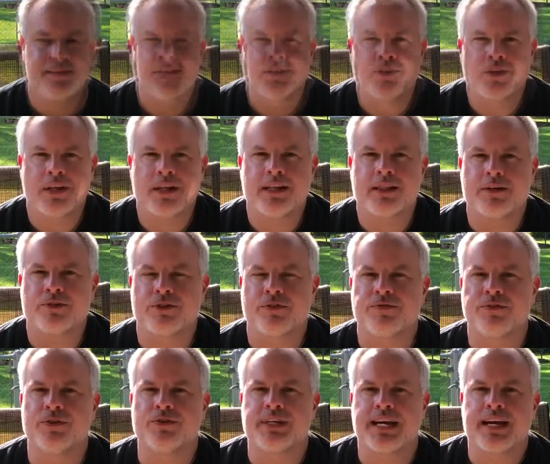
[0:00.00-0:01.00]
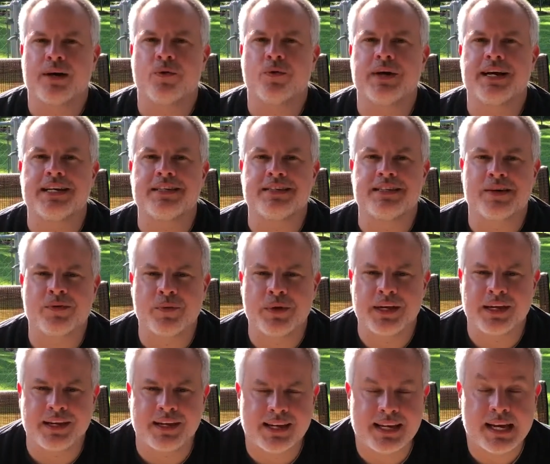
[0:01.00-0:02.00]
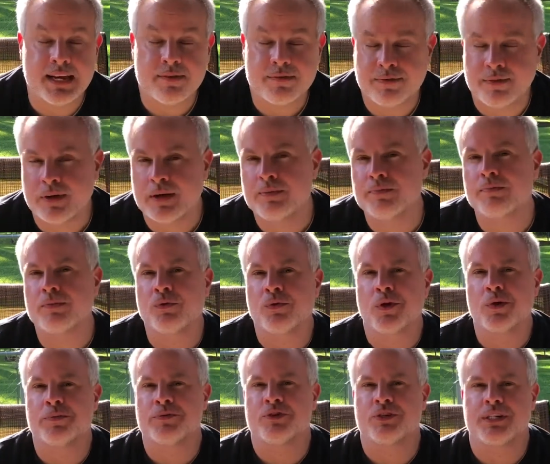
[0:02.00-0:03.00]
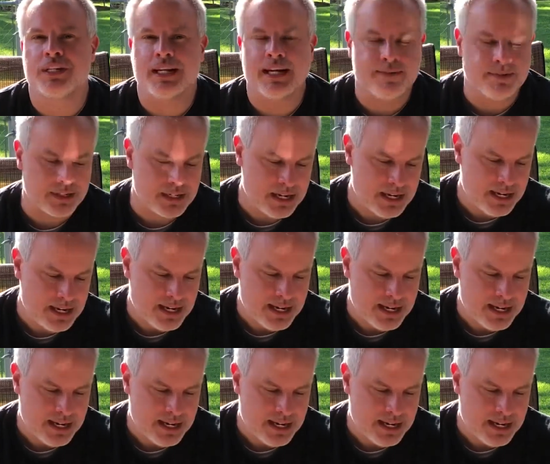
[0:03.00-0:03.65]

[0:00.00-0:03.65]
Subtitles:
So I think there's a few takeaways that we can get from Romans 11.